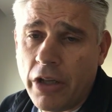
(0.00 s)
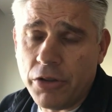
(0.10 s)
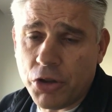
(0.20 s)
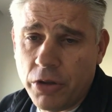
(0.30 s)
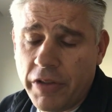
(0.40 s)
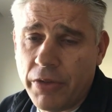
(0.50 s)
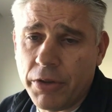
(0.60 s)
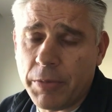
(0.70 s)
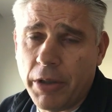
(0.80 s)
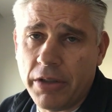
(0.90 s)
and survey
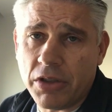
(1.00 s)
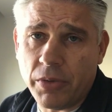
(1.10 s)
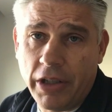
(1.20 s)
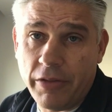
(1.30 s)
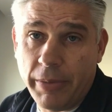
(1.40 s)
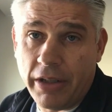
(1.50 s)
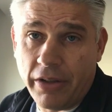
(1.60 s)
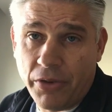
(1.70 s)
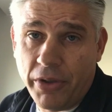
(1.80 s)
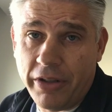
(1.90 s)
response. So we have about
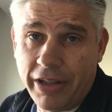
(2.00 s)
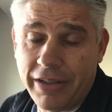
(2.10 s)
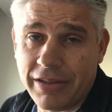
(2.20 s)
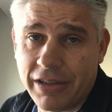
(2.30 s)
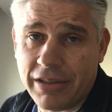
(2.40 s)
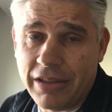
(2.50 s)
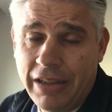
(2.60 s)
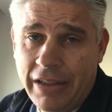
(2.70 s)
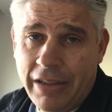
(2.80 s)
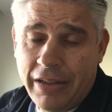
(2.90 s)
a 386
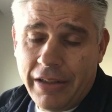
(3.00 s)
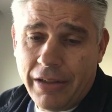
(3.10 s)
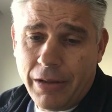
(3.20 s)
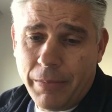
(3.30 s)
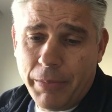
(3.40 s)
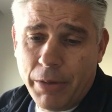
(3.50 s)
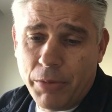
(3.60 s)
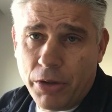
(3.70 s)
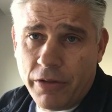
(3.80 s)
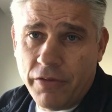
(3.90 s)

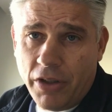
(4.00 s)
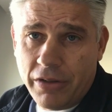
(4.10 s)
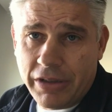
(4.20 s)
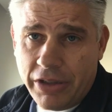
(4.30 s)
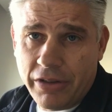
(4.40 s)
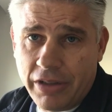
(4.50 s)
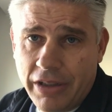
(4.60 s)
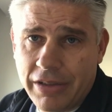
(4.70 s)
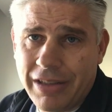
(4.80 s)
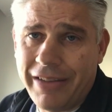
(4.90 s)
member volunteer
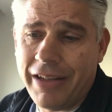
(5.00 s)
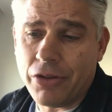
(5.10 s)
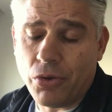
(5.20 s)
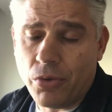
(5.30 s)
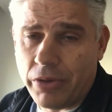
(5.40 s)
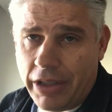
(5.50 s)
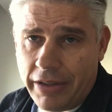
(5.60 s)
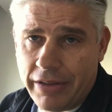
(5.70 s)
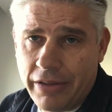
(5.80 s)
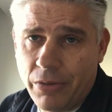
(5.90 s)
list, and that's
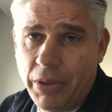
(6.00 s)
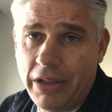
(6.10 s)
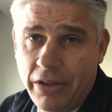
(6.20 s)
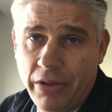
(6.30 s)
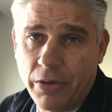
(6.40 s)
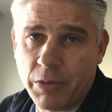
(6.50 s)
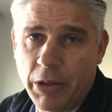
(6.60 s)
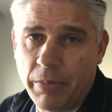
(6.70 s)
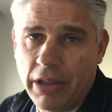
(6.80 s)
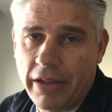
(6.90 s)
great. And we need those
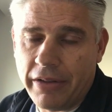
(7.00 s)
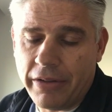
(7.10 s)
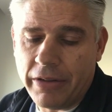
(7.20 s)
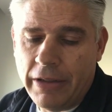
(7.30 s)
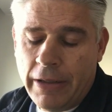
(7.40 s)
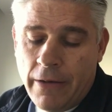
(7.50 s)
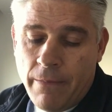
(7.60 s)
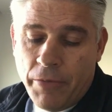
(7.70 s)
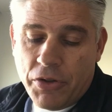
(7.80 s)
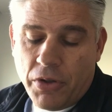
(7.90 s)
people out there.
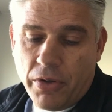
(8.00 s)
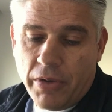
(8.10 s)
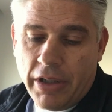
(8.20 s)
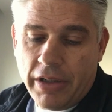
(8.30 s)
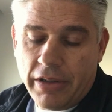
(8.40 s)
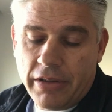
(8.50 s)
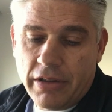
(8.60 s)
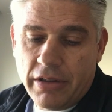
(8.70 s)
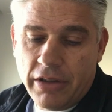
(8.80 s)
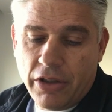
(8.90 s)
So
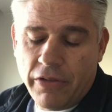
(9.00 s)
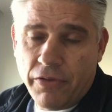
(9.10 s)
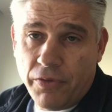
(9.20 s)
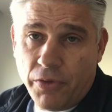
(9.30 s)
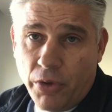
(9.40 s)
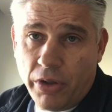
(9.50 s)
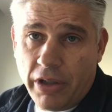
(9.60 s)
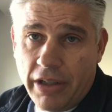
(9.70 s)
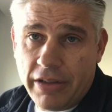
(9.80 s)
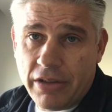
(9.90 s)
look
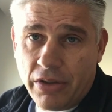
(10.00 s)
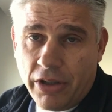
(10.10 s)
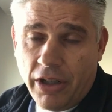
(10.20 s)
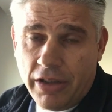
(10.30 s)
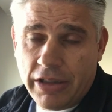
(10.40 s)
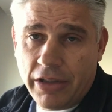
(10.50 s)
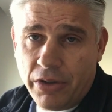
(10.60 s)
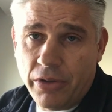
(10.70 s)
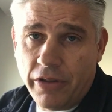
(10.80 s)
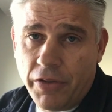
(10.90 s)
for us to
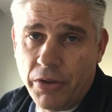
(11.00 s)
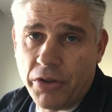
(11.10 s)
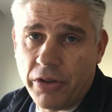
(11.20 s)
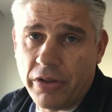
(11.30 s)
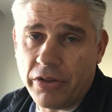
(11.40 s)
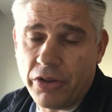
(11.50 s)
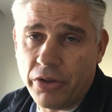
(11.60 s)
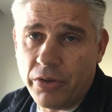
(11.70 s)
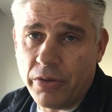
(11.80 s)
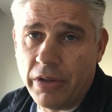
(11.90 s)
contact you in the future
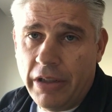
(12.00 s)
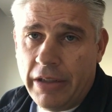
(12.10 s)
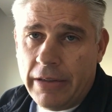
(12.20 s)
to